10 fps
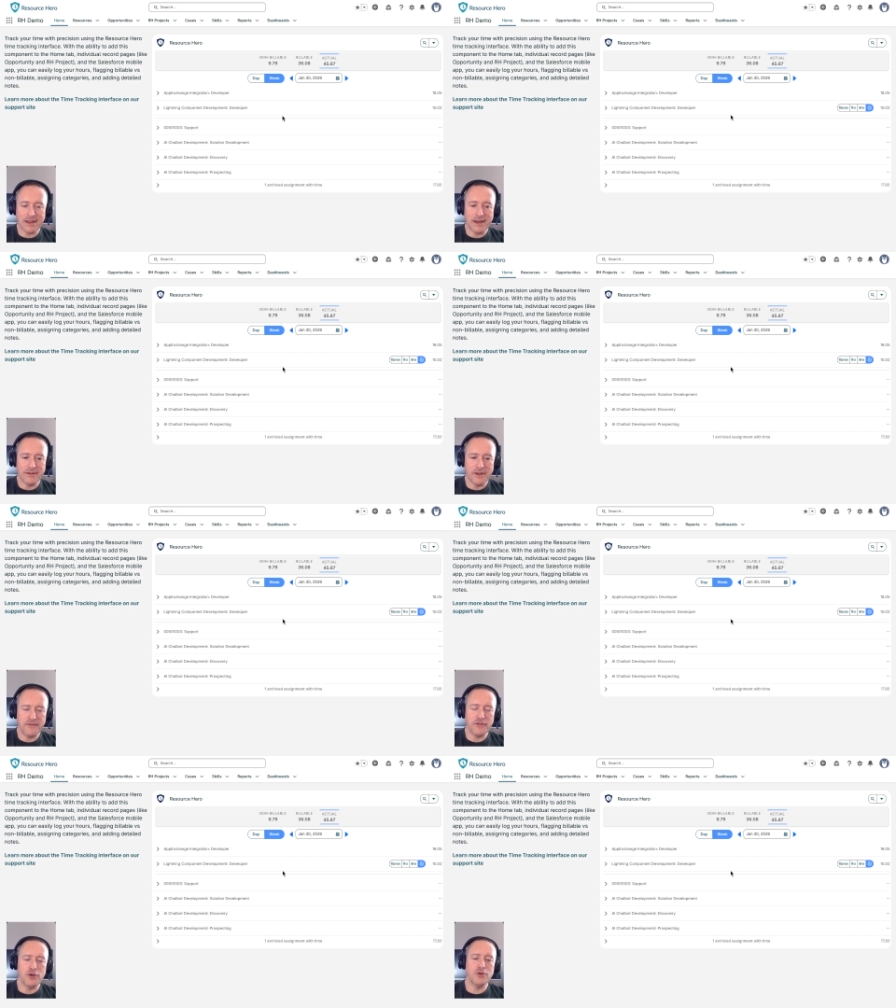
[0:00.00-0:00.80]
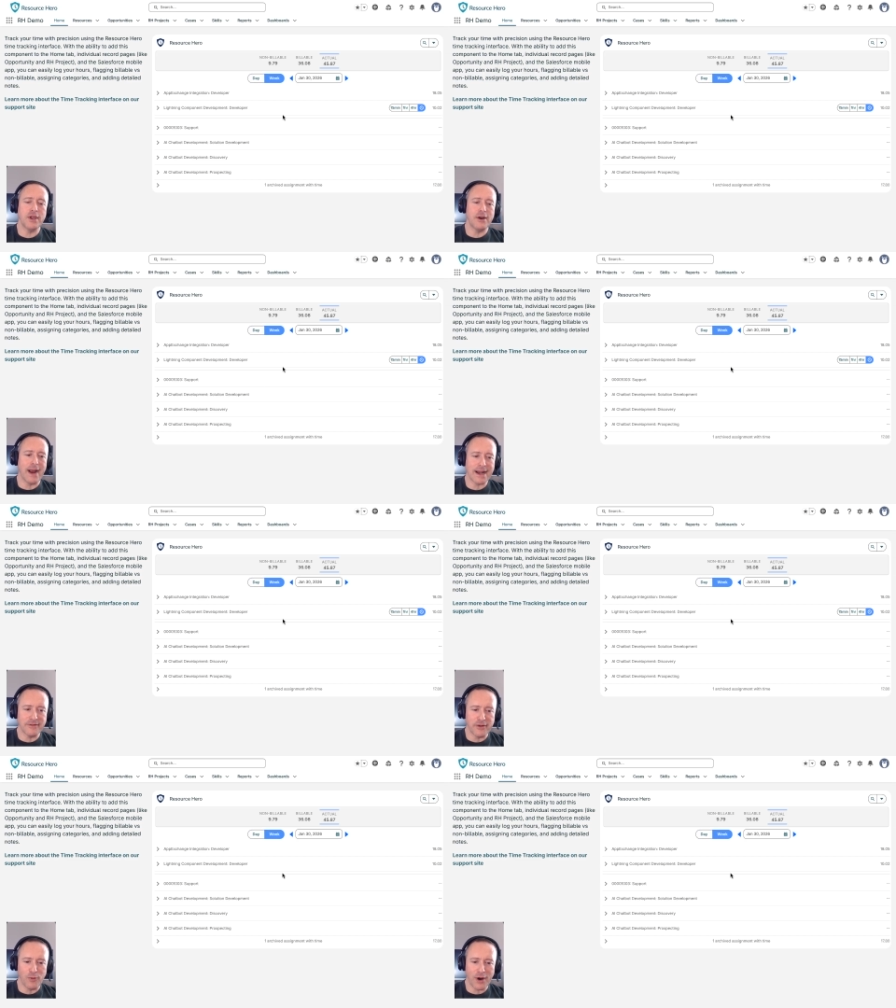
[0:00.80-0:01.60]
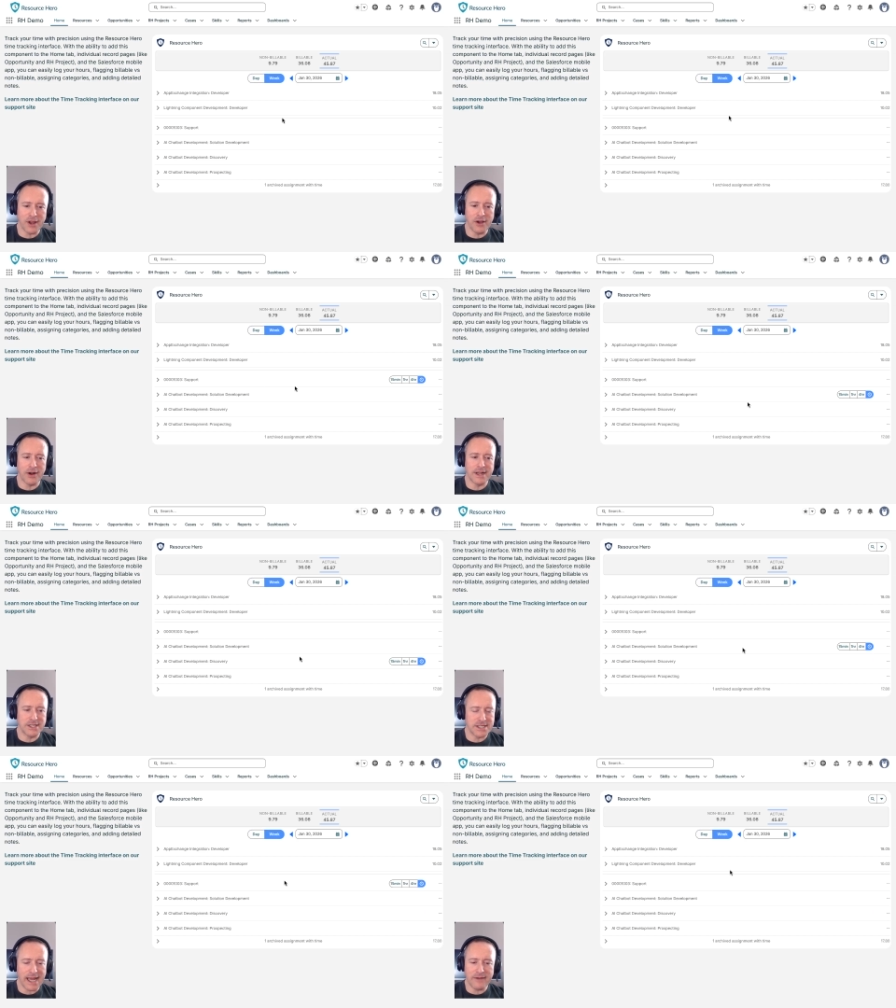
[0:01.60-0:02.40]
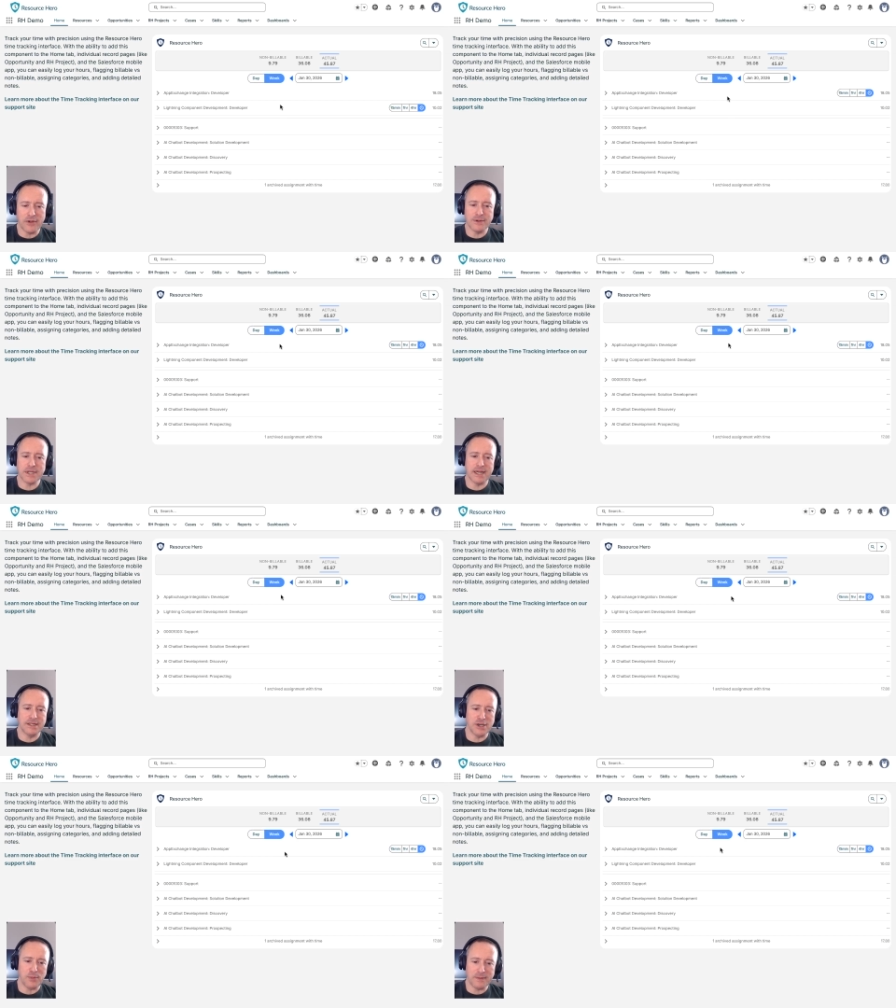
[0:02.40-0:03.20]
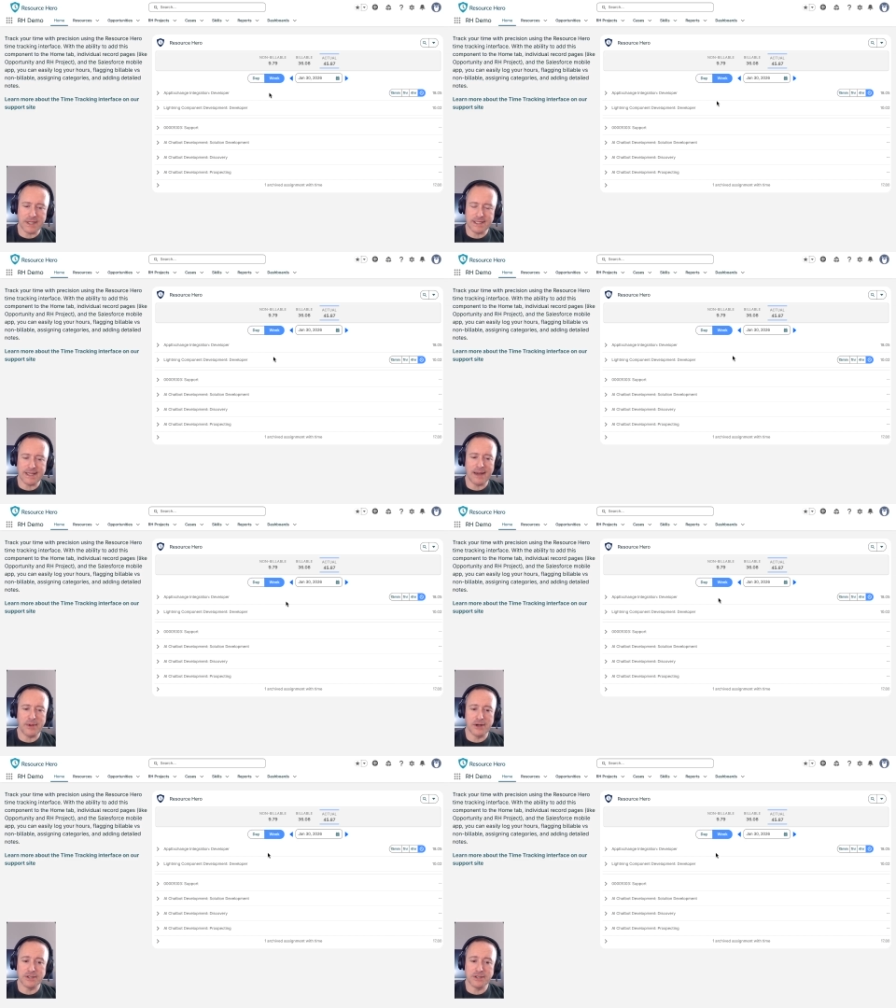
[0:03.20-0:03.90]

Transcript: the few that you're actively working on and just have those kind of jump up to the top here,